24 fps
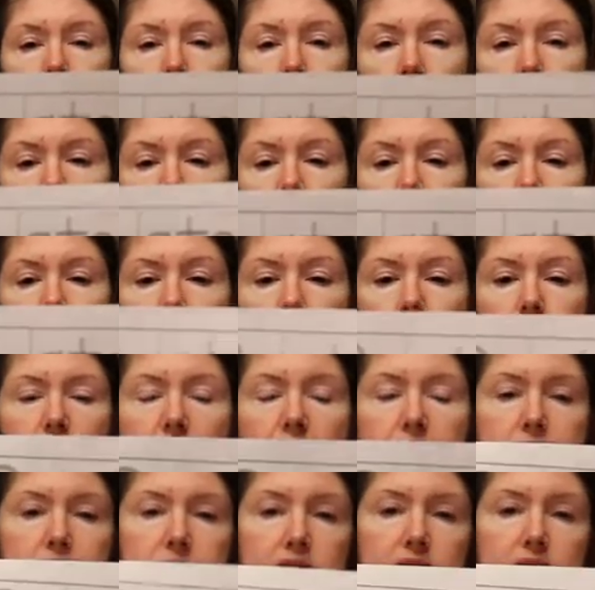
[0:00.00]

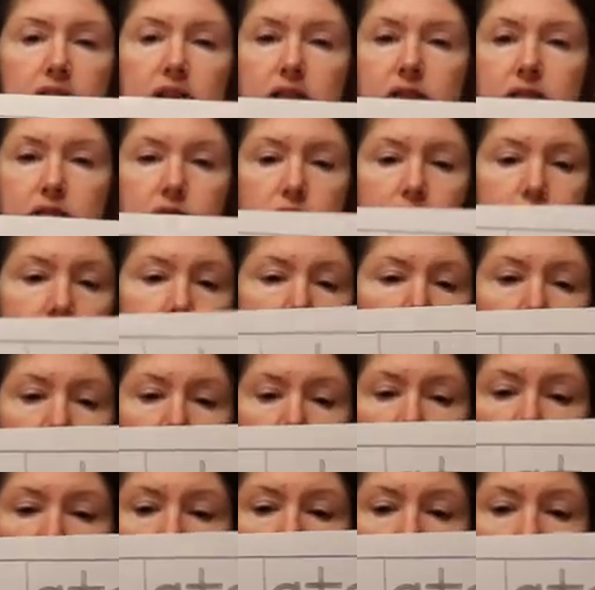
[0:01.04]
Fate is
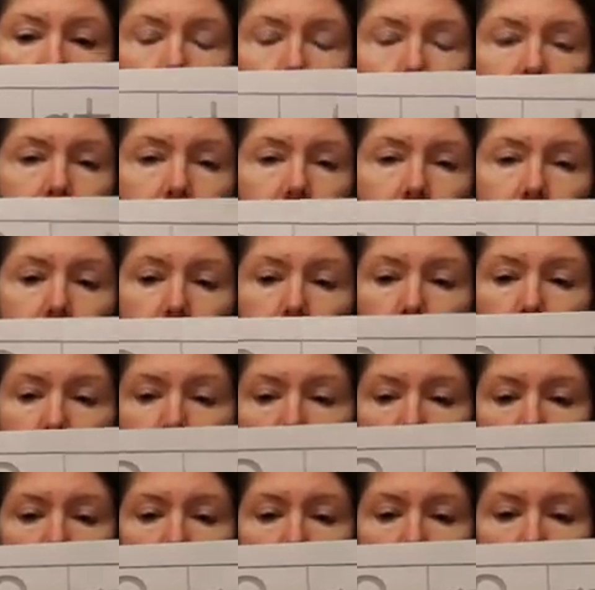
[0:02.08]
just something that's
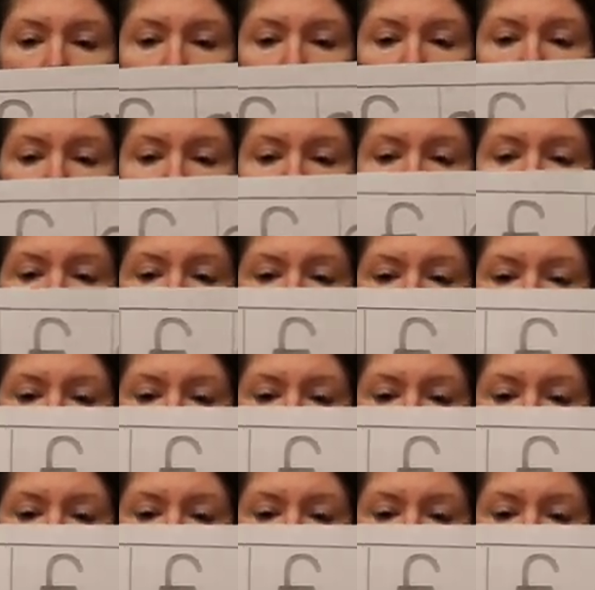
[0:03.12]
meant to happen.